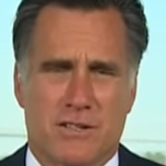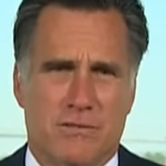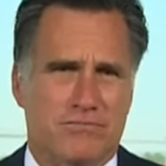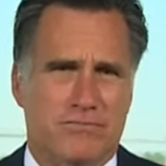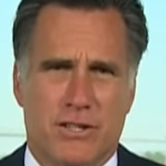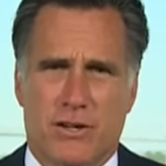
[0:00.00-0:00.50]

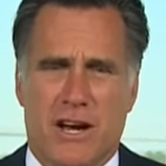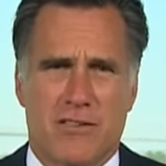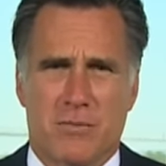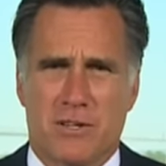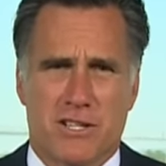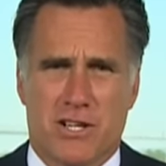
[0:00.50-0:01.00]
You have
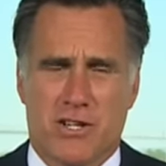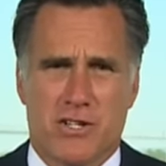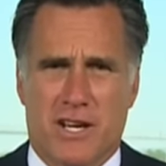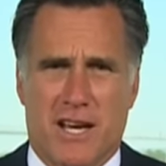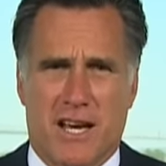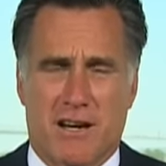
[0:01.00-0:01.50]
the
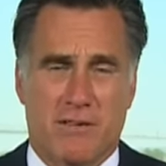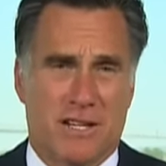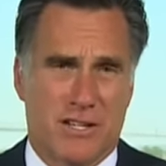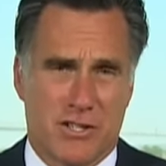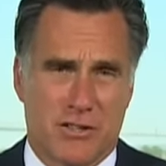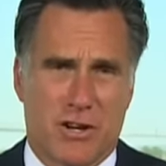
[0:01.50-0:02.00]
positions you have.
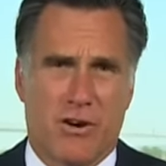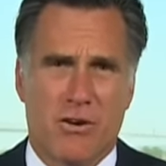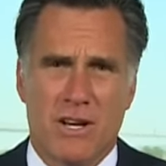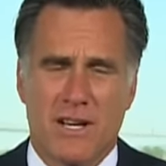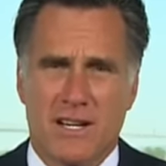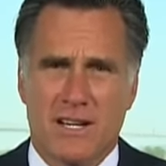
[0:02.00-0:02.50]
And as you know,
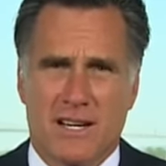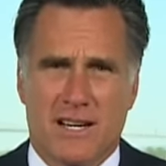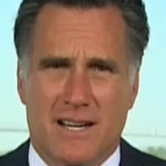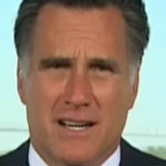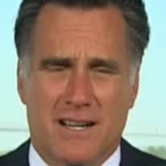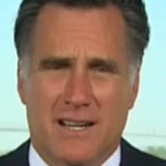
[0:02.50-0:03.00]

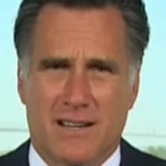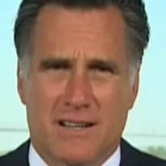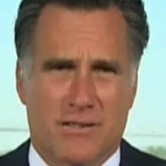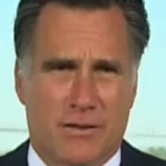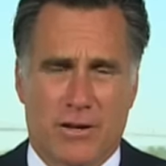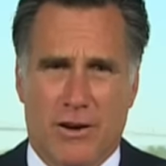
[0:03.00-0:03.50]

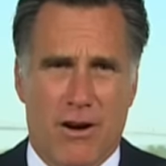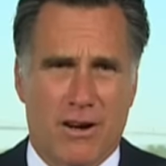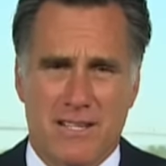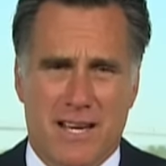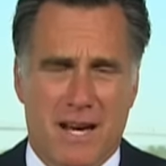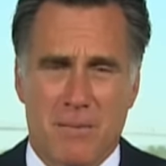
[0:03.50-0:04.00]
for a
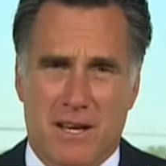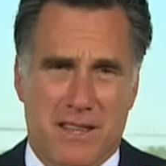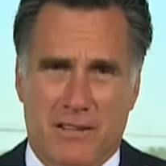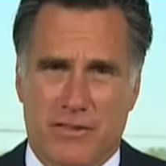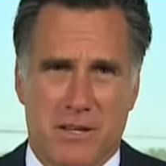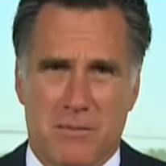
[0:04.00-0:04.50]
long time, I
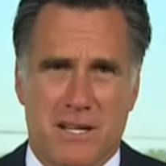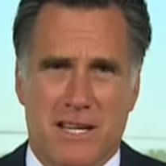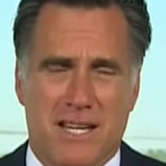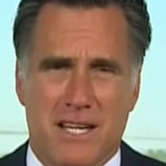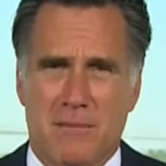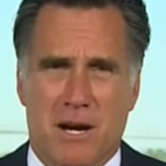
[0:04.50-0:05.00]
think from the
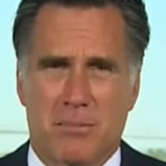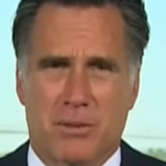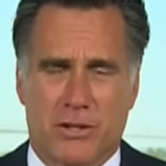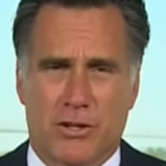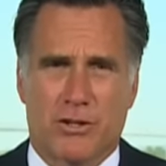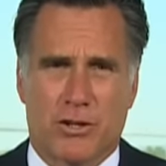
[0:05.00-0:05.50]
beginning of my
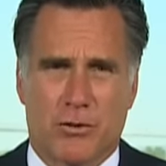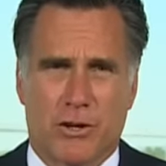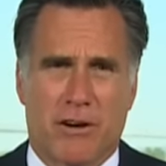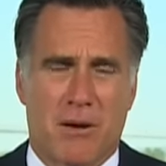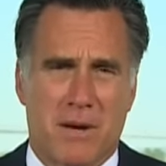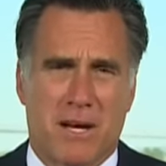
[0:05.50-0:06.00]
political
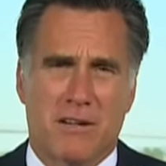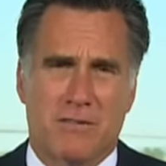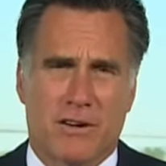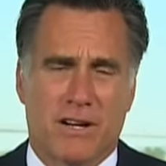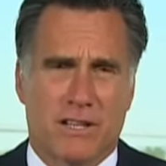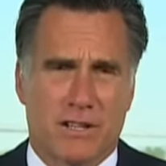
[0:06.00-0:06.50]
career, I've made it
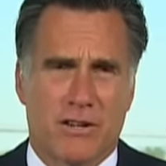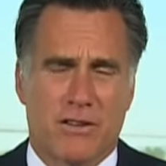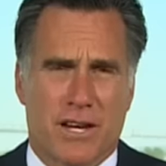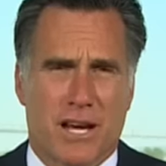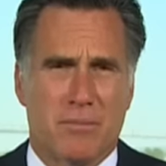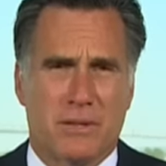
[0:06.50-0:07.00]
very clear
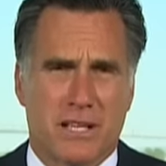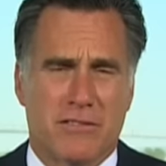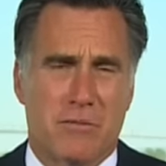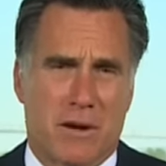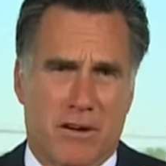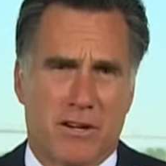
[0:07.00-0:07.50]
that I believe
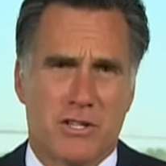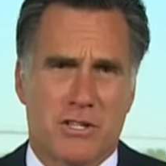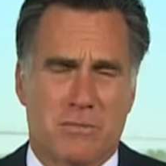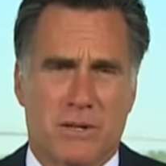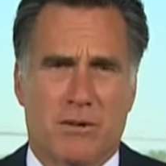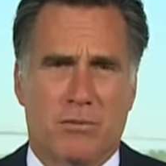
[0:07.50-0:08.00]
marriage
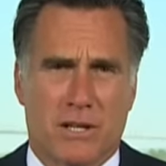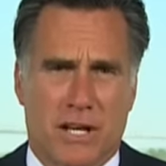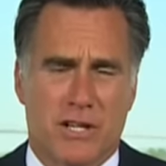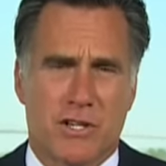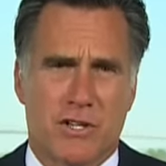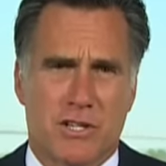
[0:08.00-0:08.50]
should be a
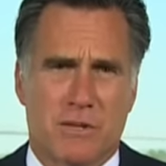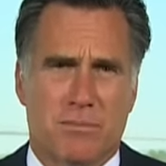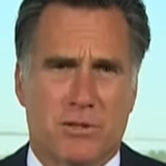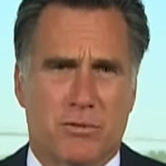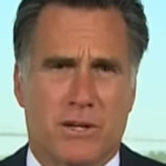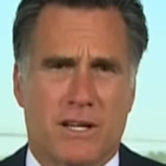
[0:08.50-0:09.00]
relationship
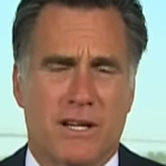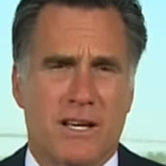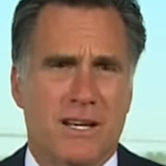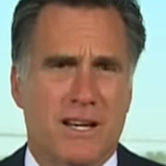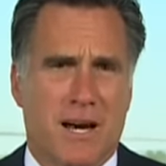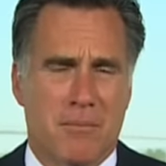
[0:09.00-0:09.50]
between
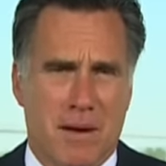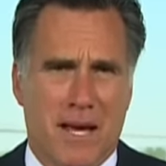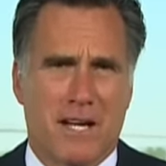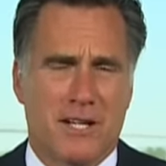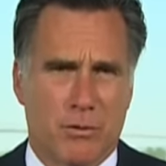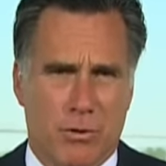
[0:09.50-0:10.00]
a
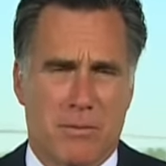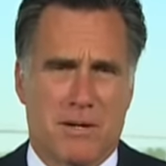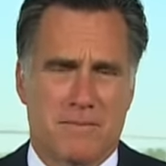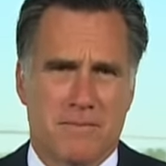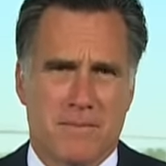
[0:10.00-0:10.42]
man and a woman.